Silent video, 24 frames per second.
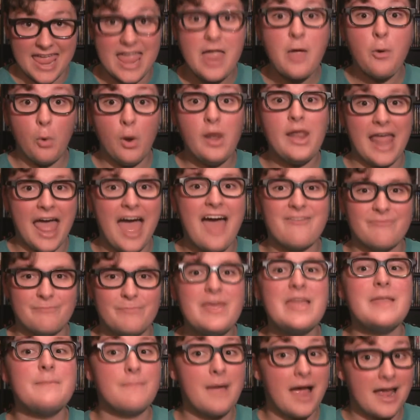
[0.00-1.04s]
it would
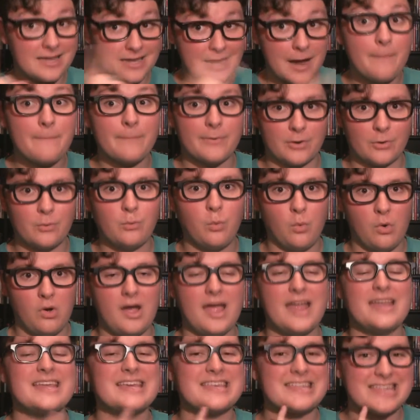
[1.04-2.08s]
have been my number
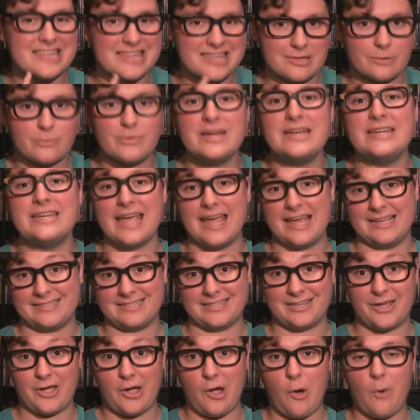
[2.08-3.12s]
one 3
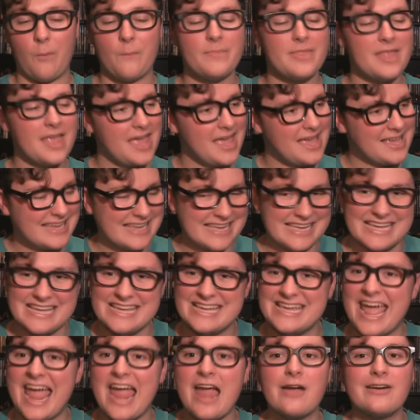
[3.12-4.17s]
days ago.
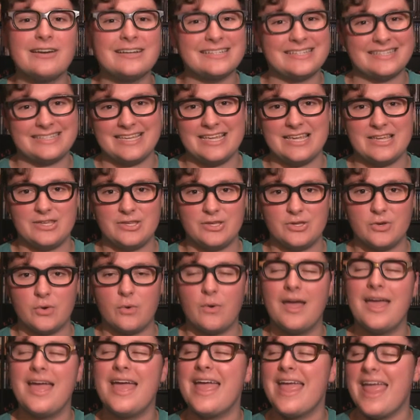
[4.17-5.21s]
Guarantee
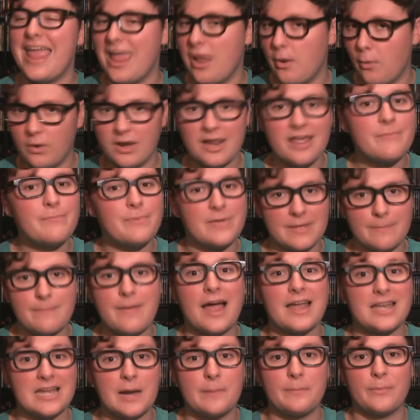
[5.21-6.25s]
you, it would have been
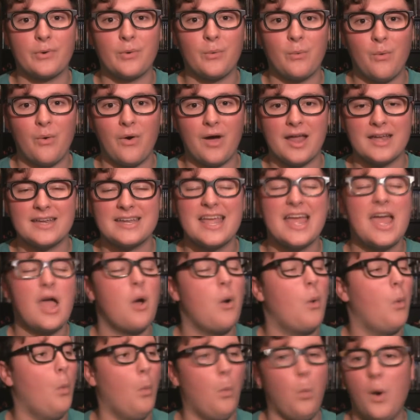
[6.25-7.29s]
my number one.
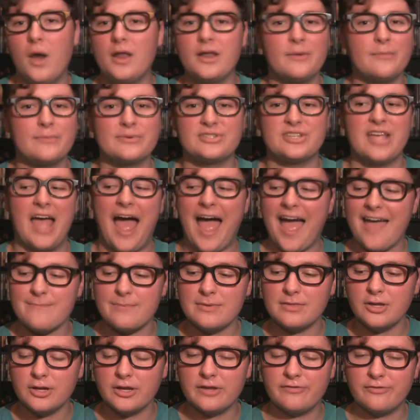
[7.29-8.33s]
100%. I've
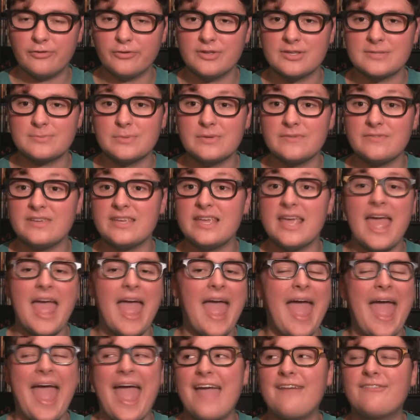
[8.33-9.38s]
been looking for this movie
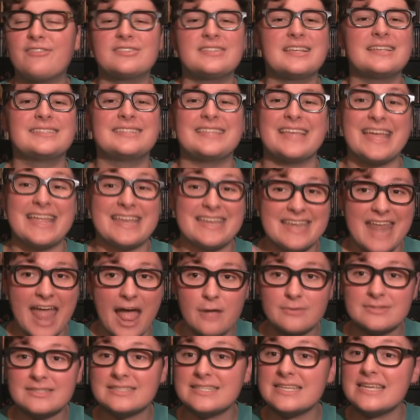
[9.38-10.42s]
ever since they
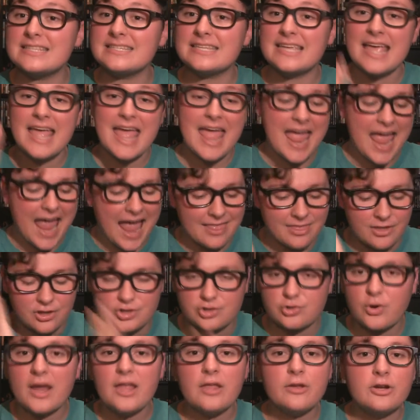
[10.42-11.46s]
announced it and the
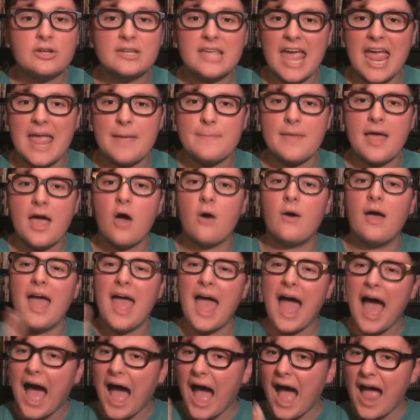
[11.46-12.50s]
trailer came out.
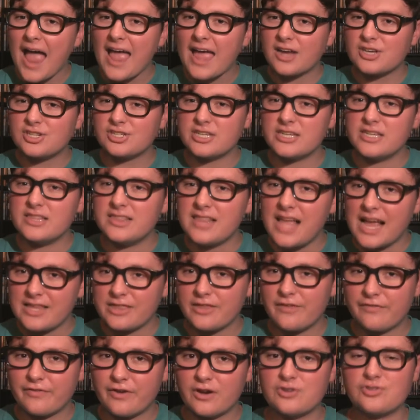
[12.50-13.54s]
I actually
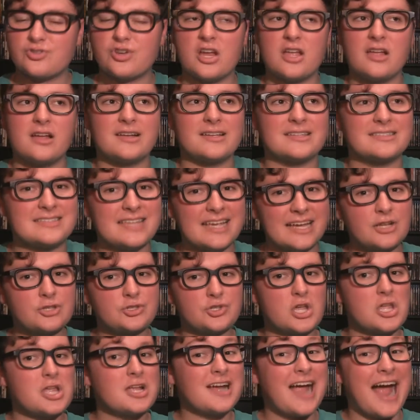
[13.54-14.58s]
liked the first trailer. Second
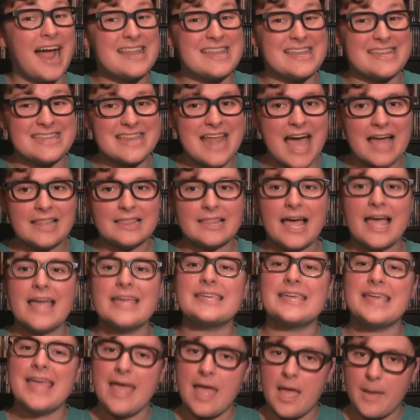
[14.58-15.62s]
trailer, I did not
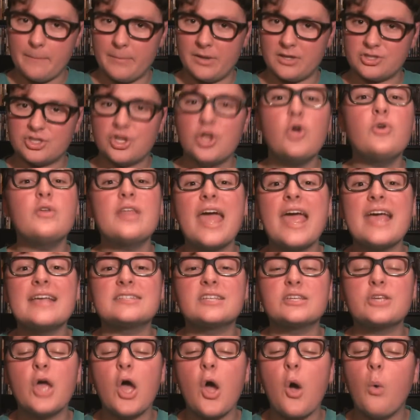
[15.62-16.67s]
like. But 2
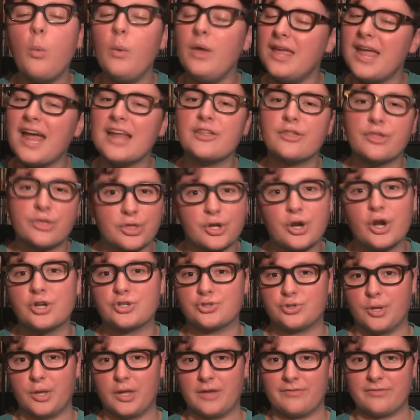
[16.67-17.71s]
days ago, we got a
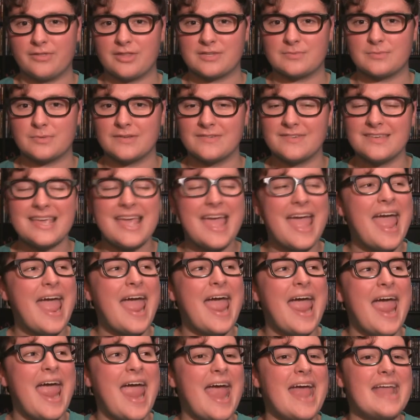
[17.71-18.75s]
third trailer for this movie,
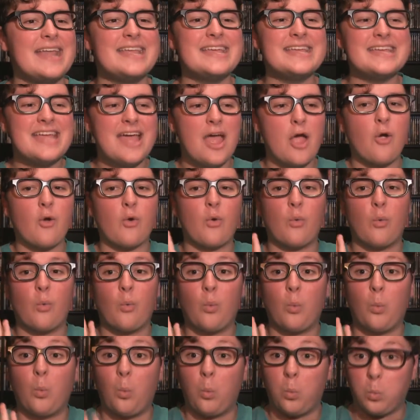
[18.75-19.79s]
and it
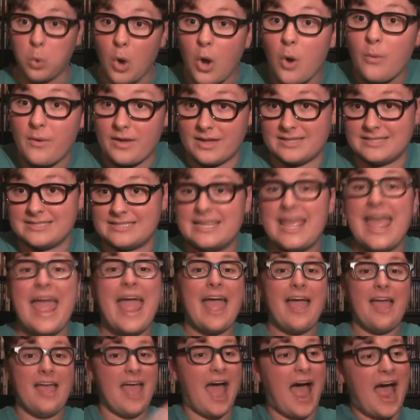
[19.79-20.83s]
ruined.
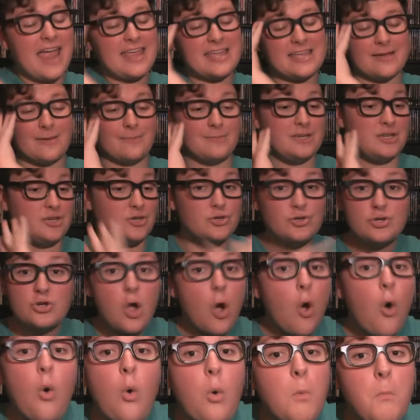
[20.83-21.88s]
I am
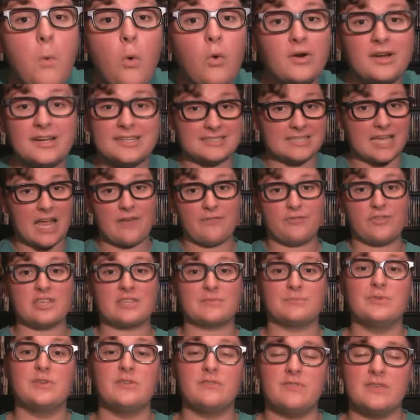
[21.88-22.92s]
no more excited for
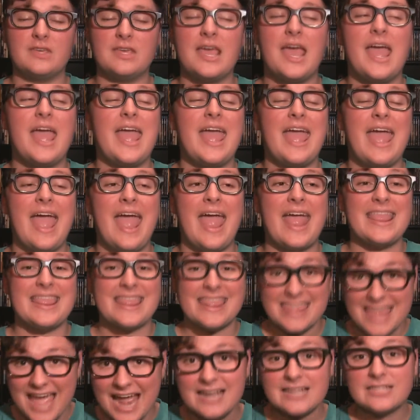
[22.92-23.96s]
this movie,
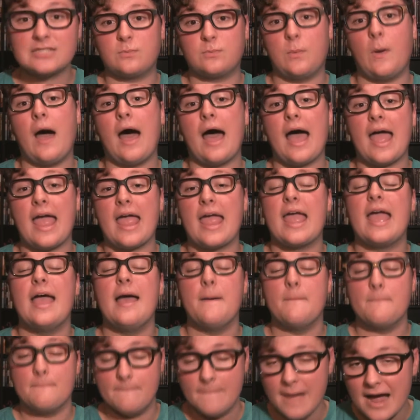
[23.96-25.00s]
and is why
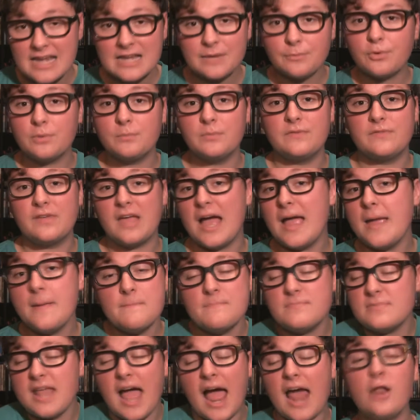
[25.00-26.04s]
my number one movie,
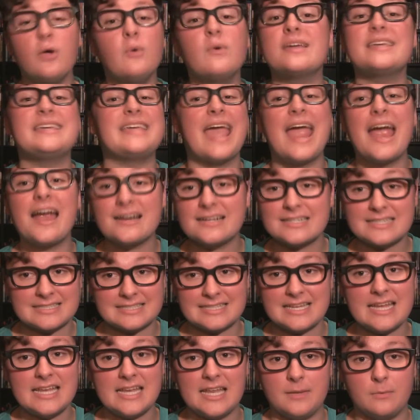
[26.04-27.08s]
I don't care to
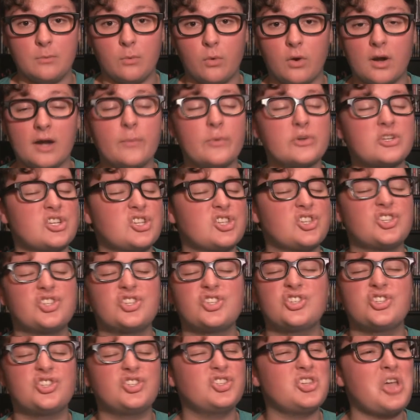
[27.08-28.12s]
see anymore, which is
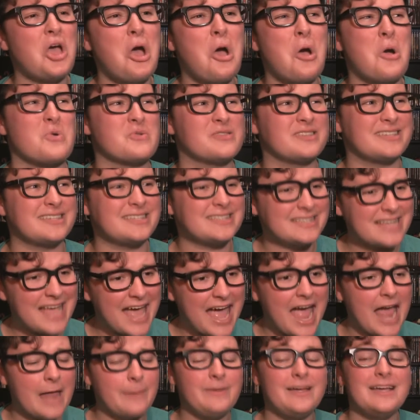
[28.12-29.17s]
so
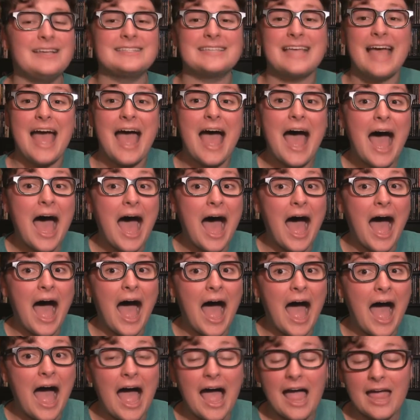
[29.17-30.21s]
sad because
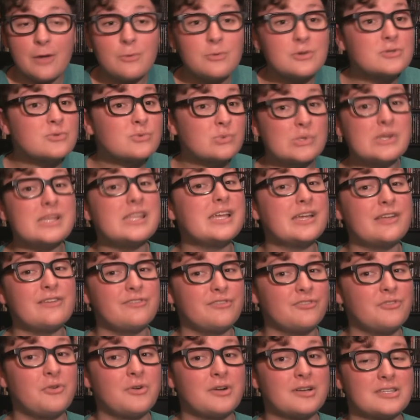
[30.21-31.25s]
I was really
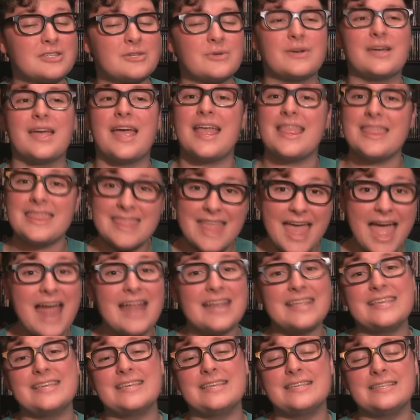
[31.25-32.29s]
looking forward to it, and
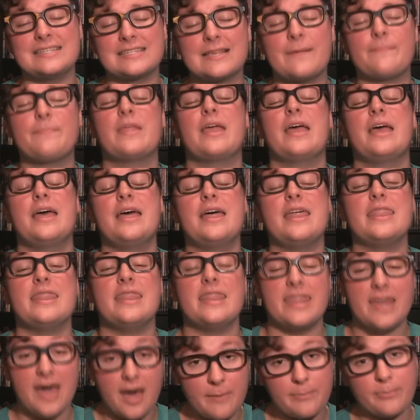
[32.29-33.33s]
that is
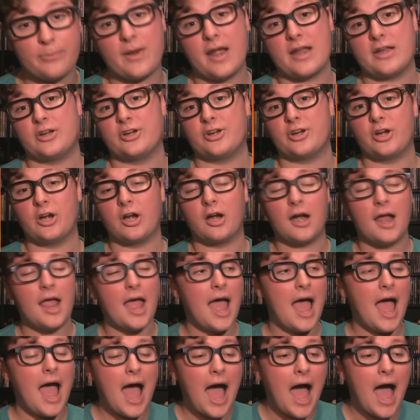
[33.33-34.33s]
The Predator.